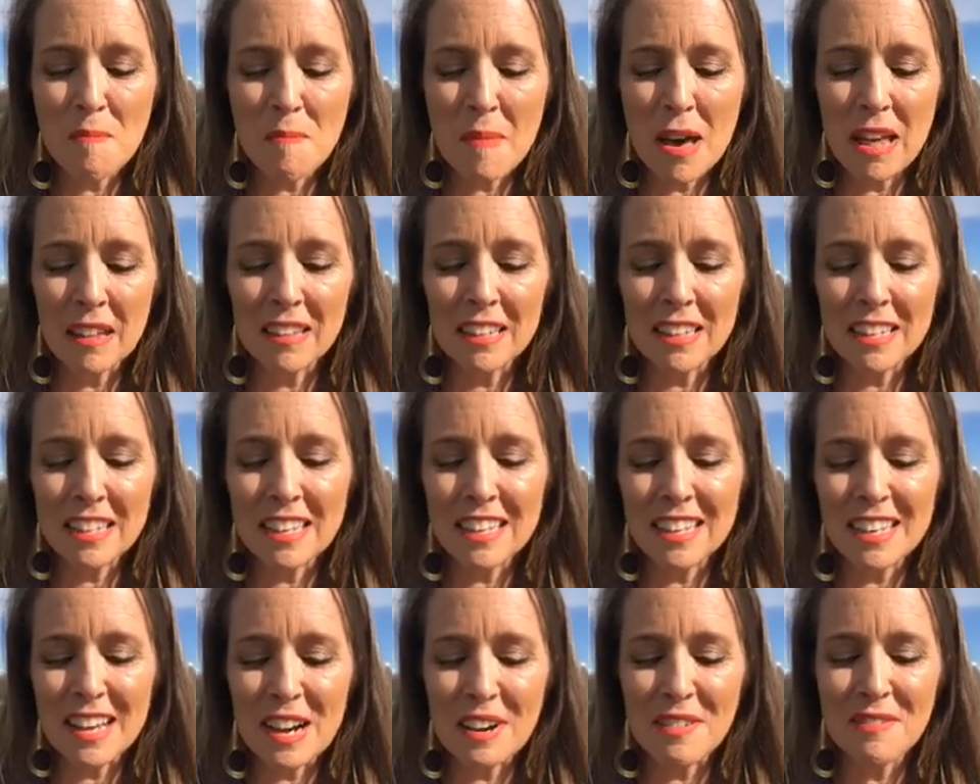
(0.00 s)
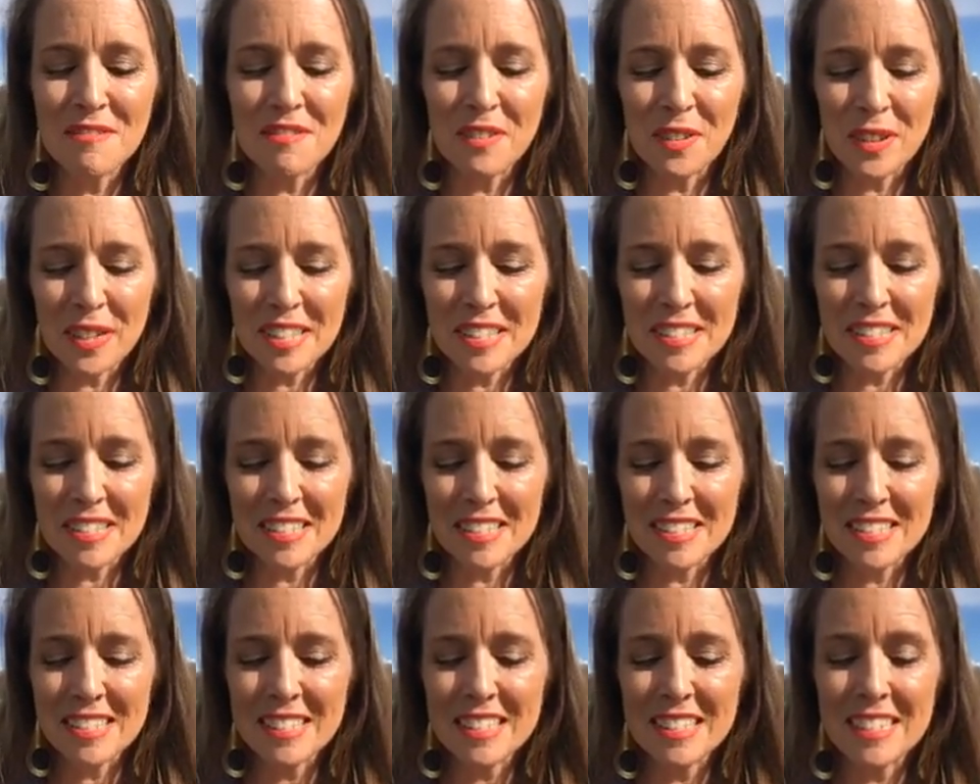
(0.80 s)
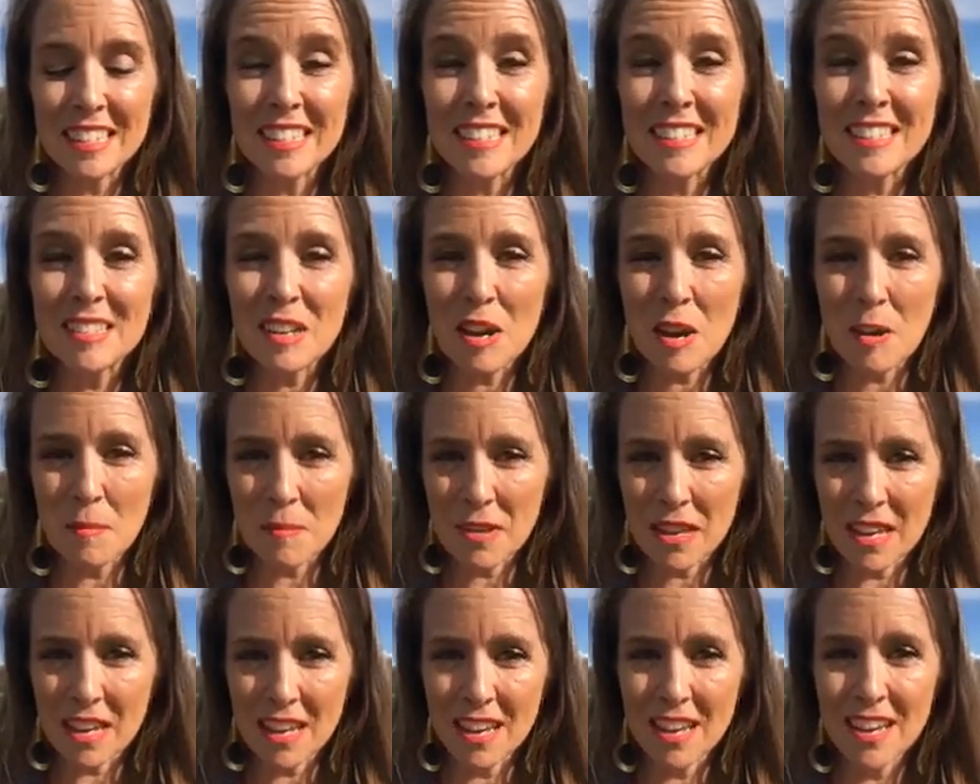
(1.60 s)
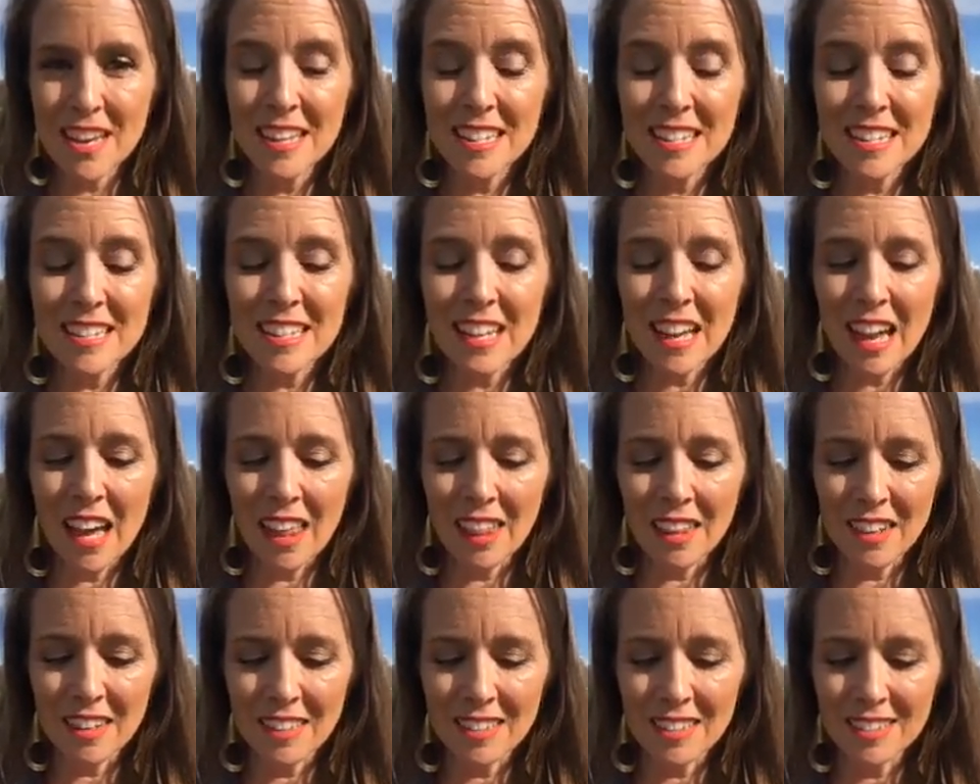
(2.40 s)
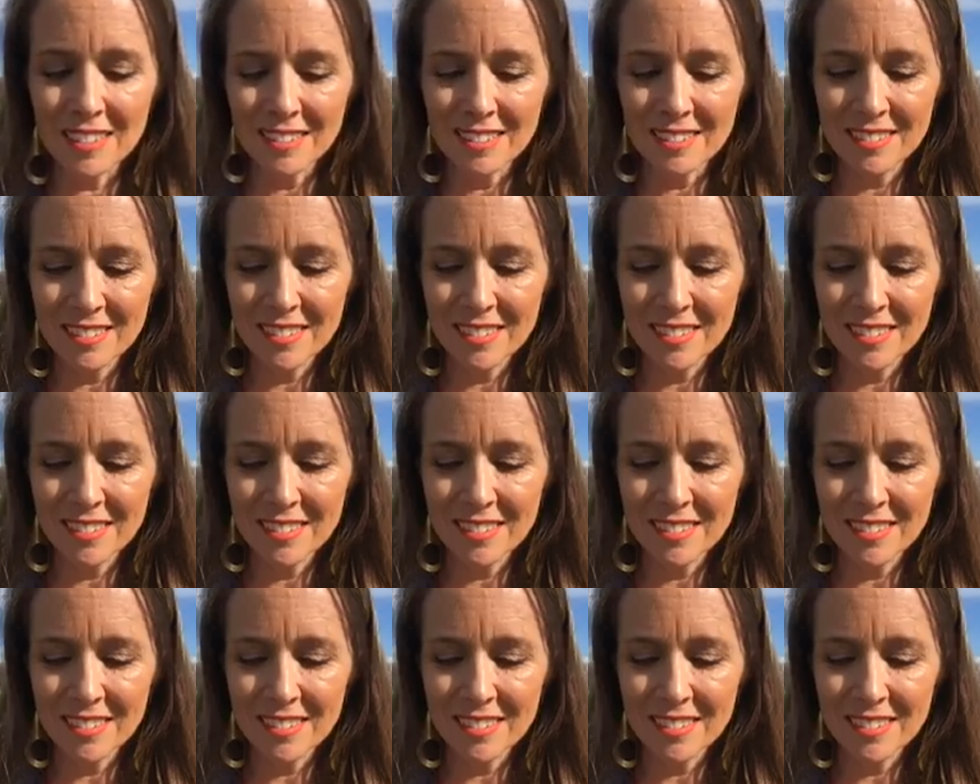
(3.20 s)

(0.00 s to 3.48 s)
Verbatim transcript: melody of voices is coming together.